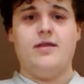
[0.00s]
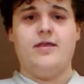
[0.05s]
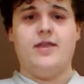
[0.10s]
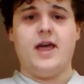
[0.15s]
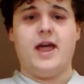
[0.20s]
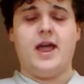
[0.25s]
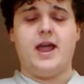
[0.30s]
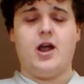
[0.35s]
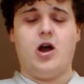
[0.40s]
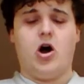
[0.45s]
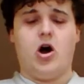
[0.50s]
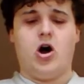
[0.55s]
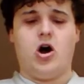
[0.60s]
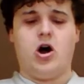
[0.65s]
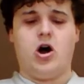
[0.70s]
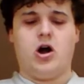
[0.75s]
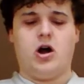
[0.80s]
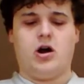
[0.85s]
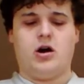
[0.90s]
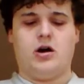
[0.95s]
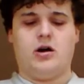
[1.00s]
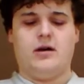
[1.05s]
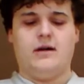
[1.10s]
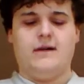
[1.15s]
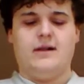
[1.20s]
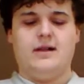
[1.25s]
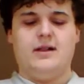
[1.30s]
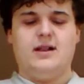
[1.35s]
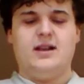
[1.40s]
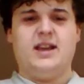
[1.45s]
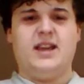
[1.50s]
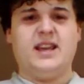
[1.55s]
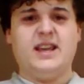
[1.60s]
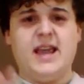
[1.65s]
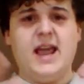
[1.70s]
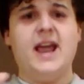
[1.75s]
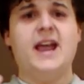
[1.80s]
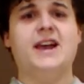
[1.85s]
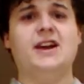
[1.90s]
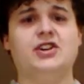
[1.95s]
they are
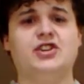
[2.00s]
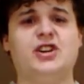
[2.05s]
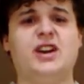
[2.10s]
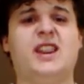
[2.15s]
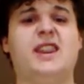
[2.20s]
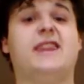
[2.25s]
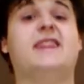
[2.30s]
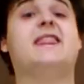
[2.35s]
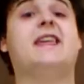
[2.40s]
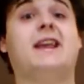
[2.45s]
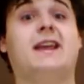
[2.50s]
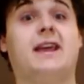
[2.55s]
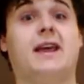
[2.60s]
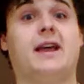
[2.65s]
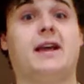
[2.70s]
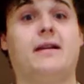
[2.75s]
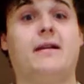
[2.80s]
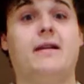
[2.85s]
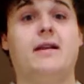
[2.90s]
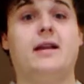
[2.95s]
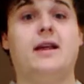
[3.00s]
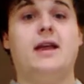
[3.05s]
engaged in thinking,